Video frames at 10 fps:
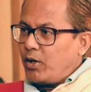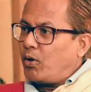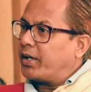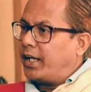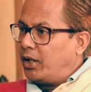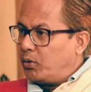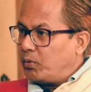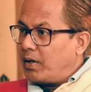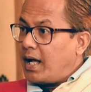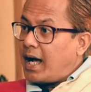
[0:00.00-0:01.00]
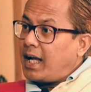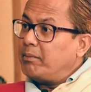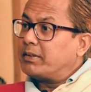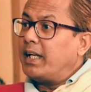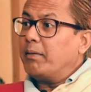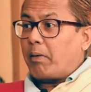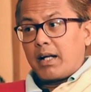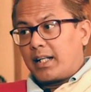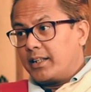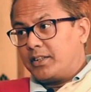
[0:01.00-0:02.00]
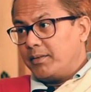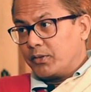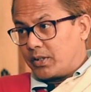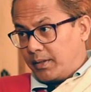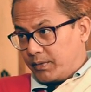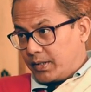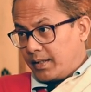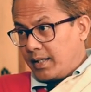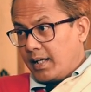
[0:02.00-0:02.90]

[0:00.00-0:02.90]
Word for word: or Hindu. I am saying Bangladeshi Muslims.